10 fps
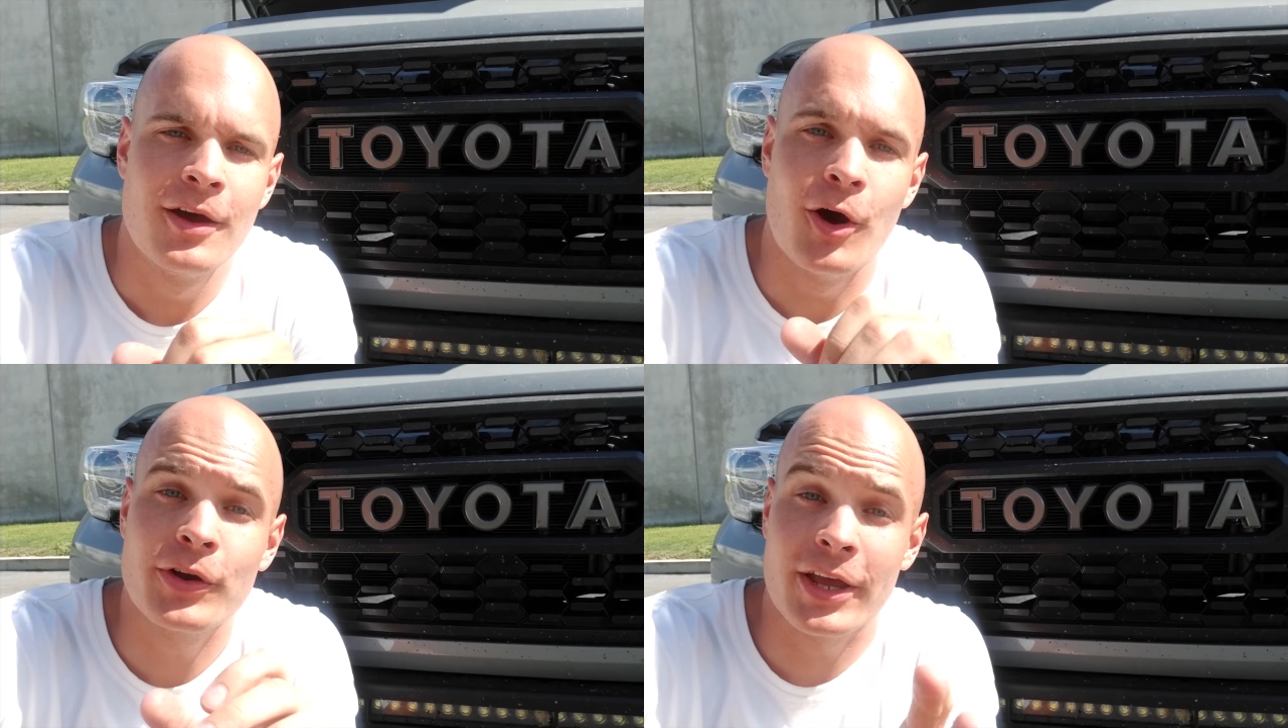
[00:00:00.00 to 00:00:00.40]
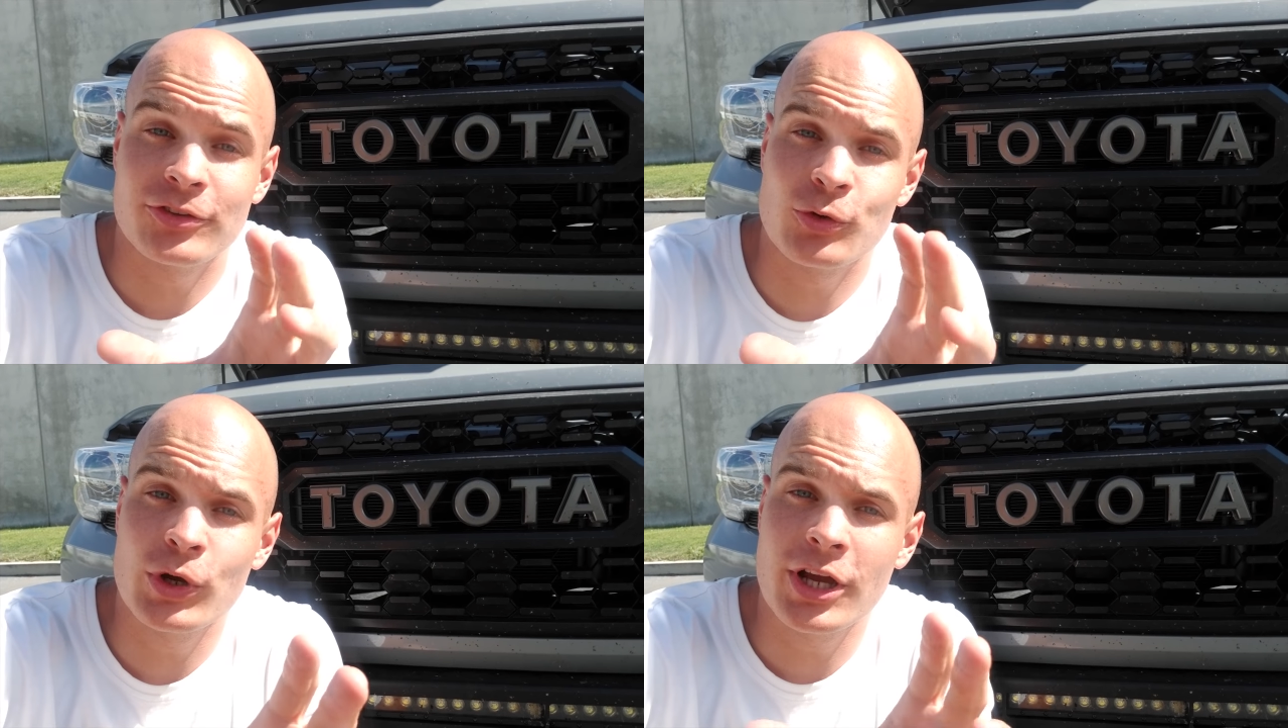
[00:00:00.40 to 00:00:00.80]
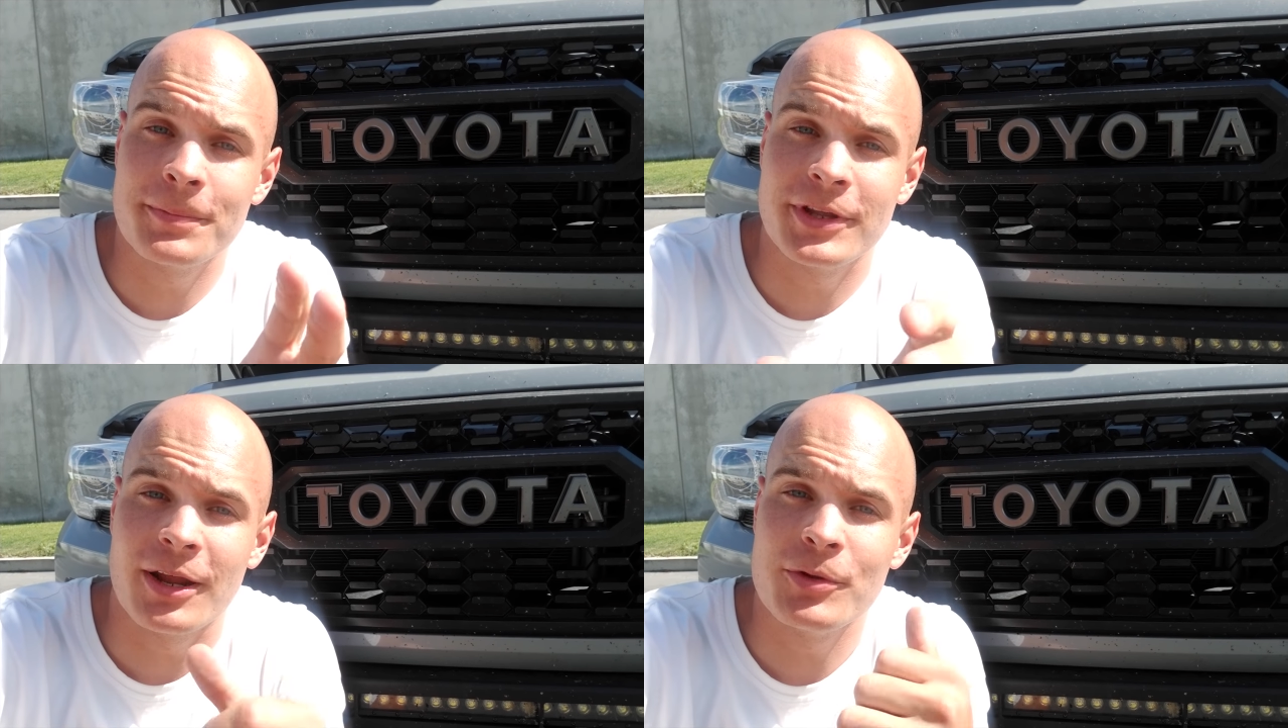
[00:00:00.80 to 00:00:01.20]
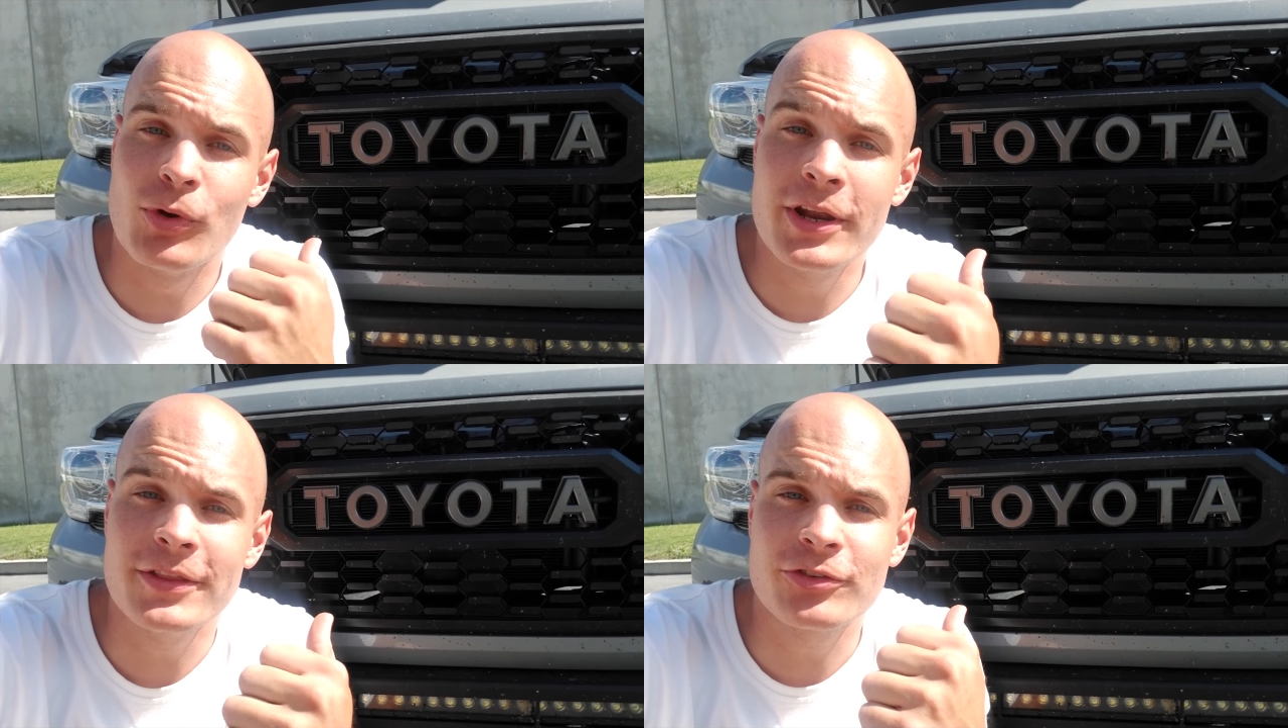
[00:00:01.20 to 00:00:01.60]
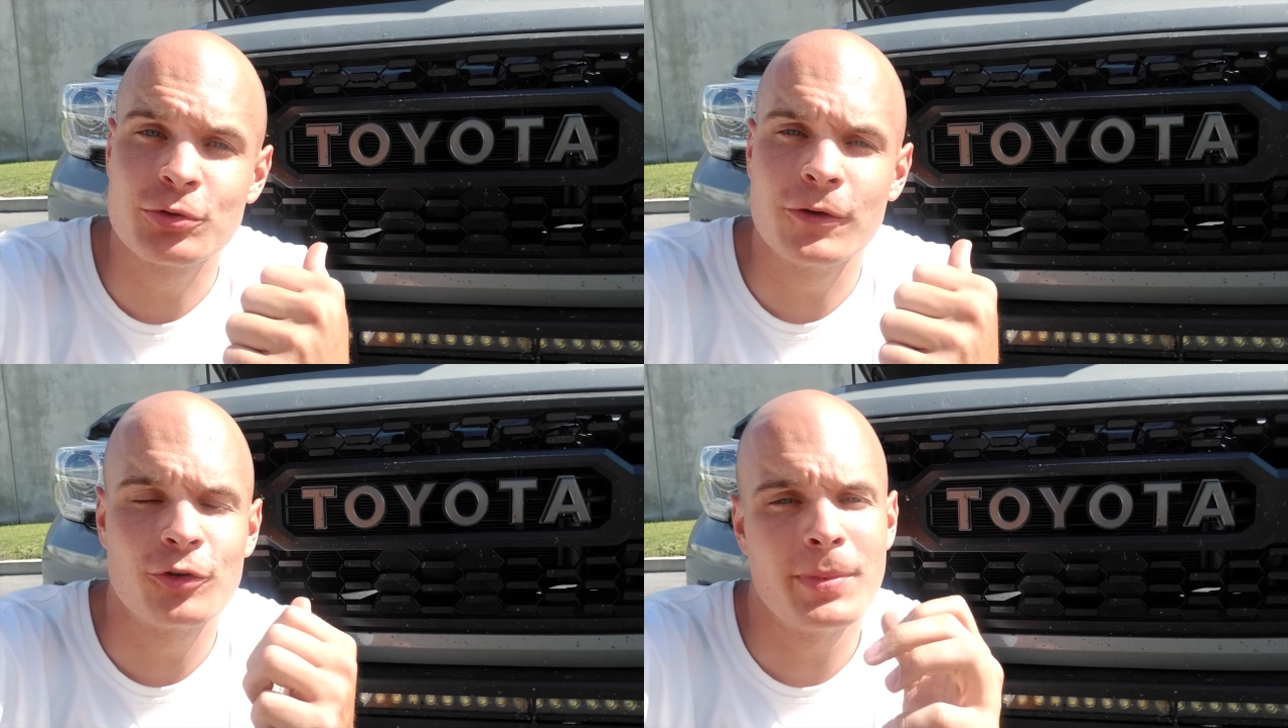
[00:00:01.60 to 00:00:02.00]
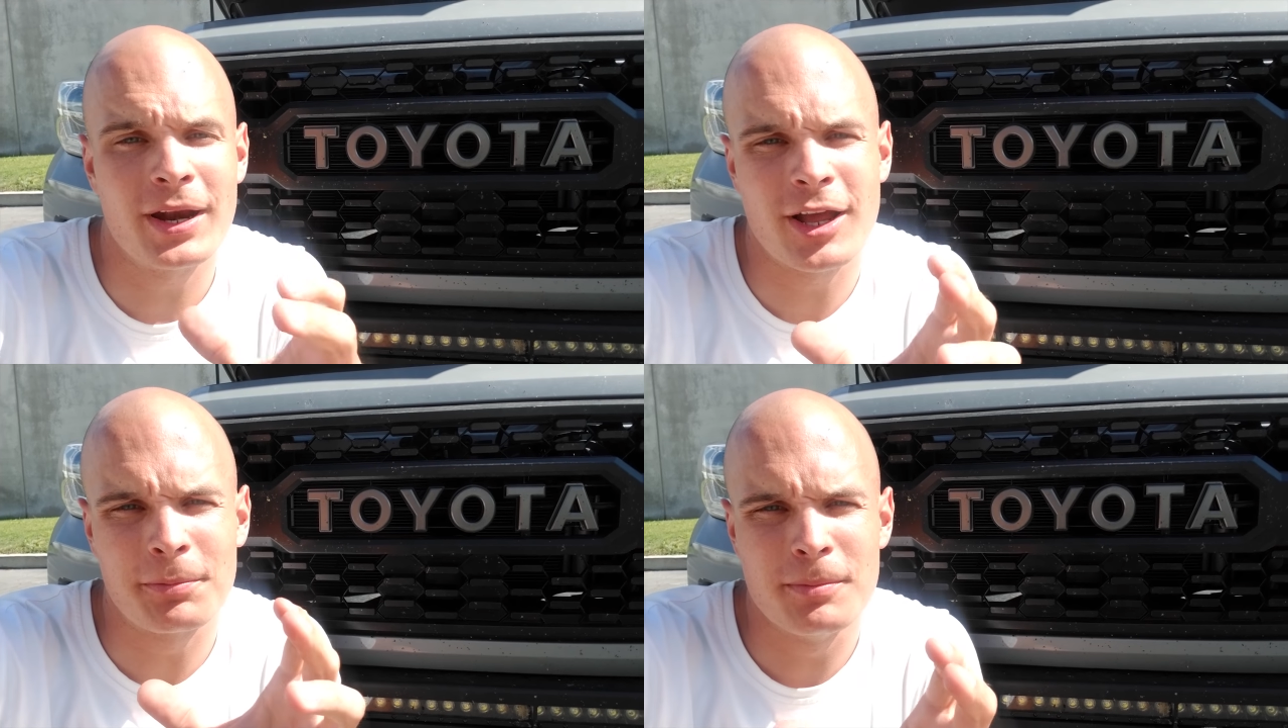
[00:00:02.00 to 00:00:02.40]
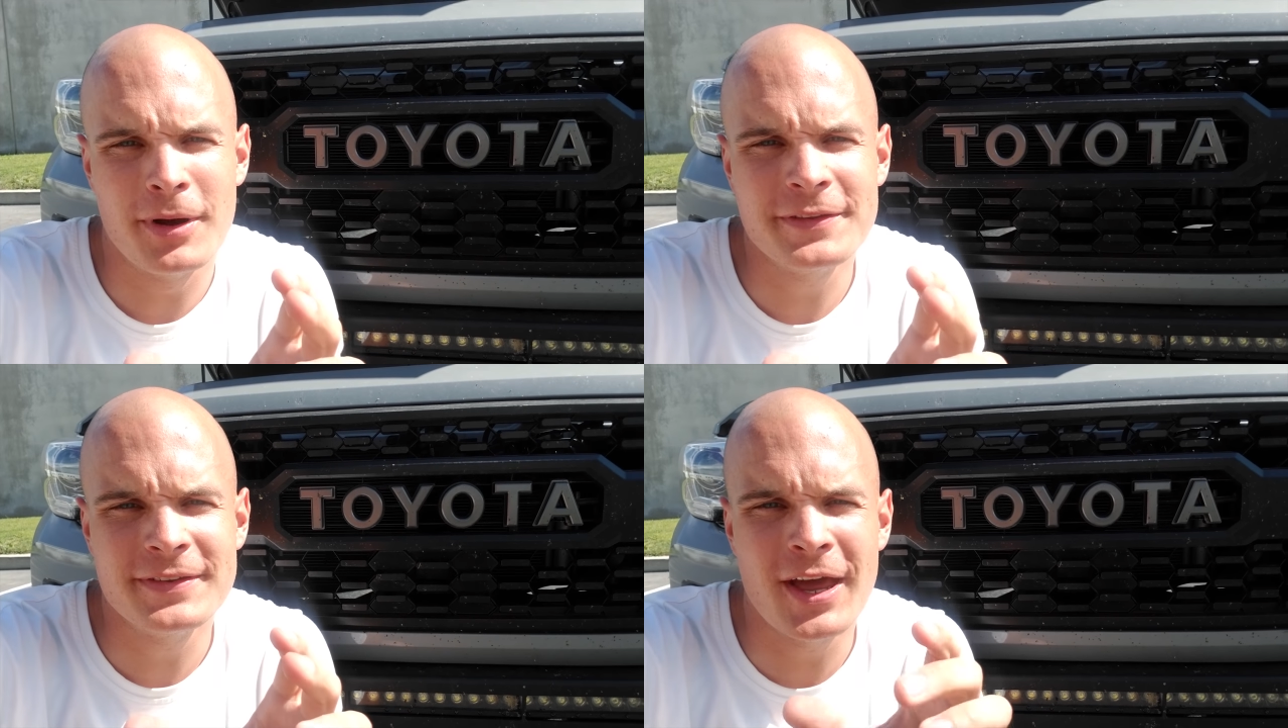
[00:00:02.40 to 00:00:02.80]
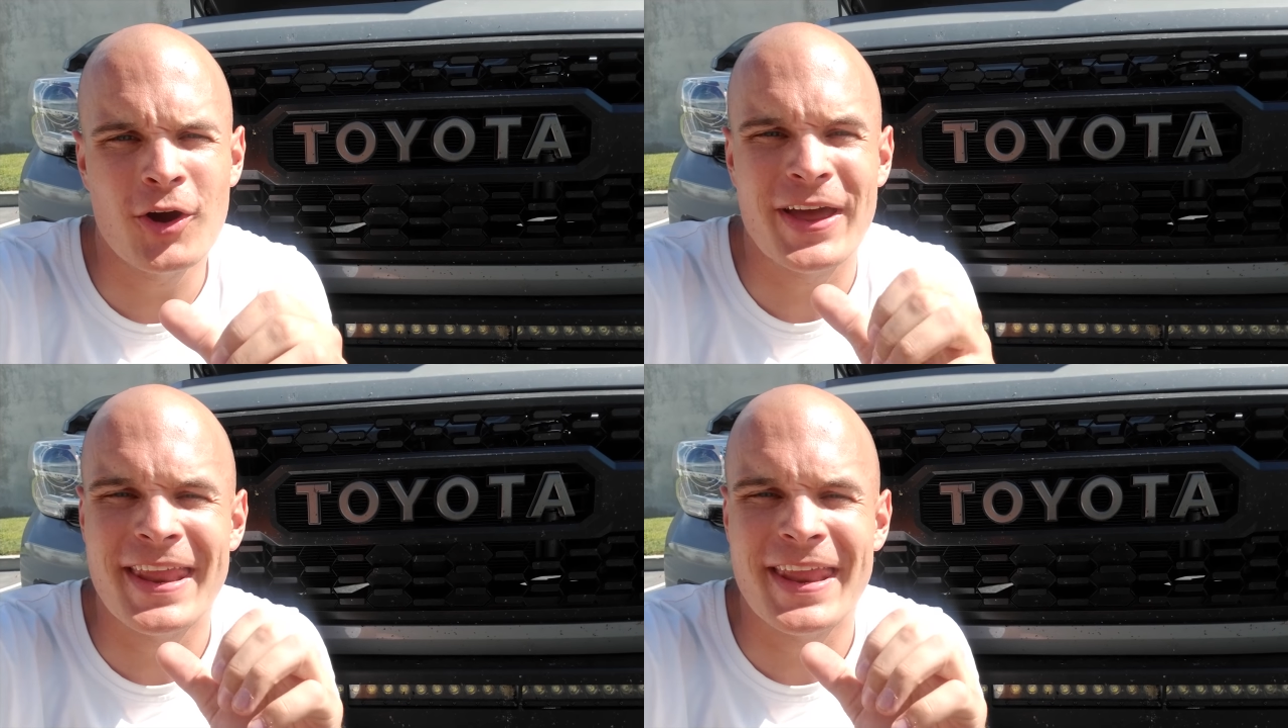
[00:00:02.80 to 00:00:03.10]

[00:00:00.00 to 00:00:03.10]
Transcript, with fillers: Okay, so quick update. I've been running this grill for about a couple months now and